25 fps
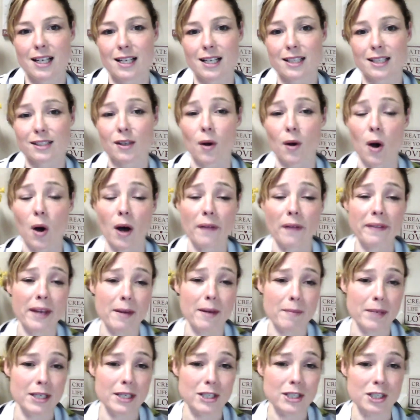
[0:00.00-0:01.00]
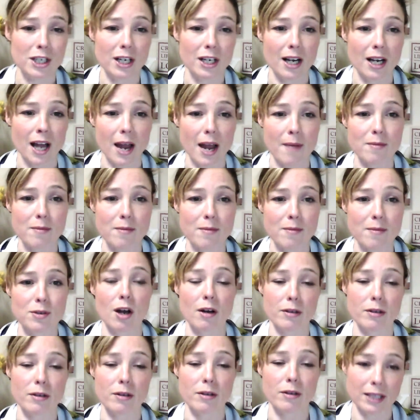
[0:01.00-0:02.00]
So on that mission, I'm
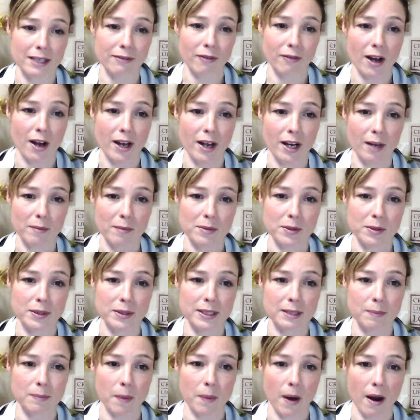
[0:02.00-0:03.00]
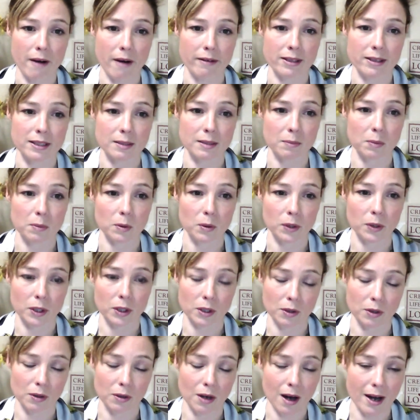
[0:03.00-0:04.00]
totally fired up to inspire and support
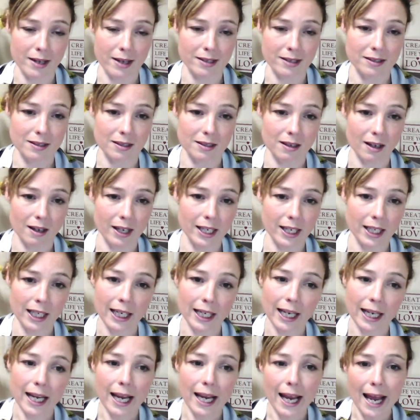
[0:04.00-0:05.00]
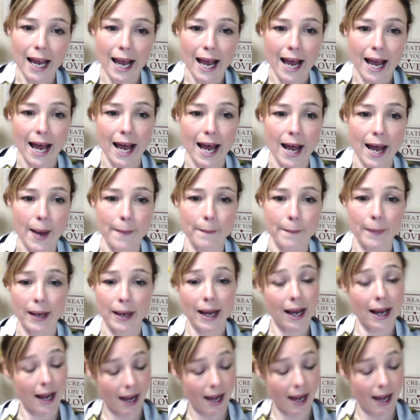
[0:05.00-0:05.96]
you guys tonight. Hopefully